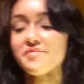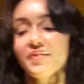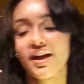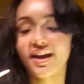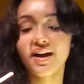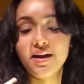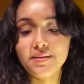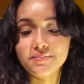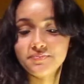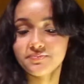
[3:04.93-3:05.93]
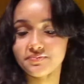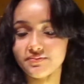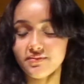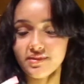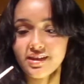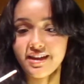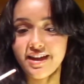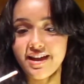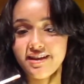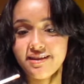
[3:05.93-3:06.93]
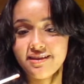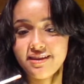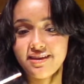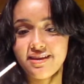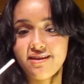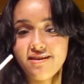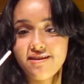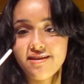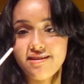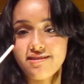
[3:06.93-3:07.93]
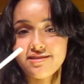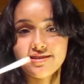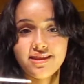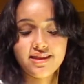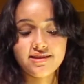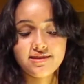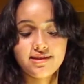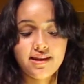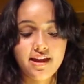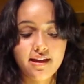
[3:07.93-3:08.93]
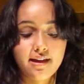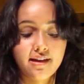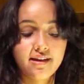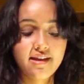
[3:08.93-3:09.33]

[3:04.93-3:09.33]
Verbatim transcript: But, um, yeah, here is the stick.